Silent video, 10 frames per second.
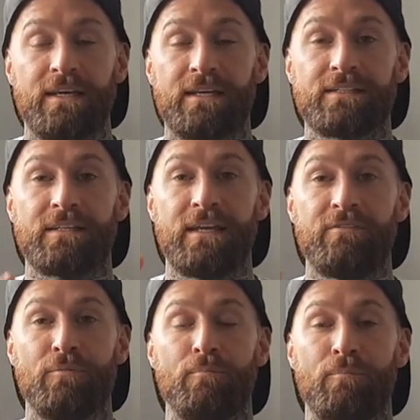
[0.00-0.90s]
That's an
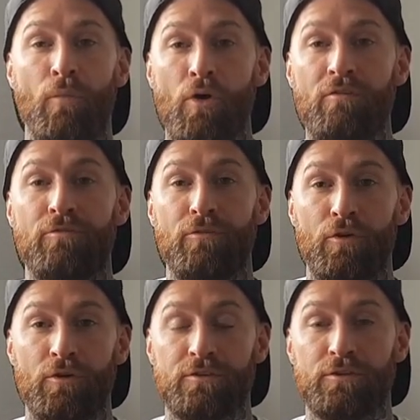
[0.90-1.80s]
even more of a
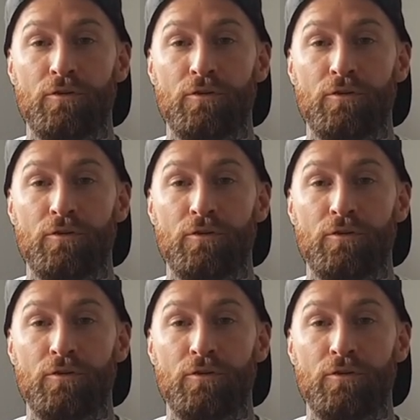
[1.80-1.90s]
focus.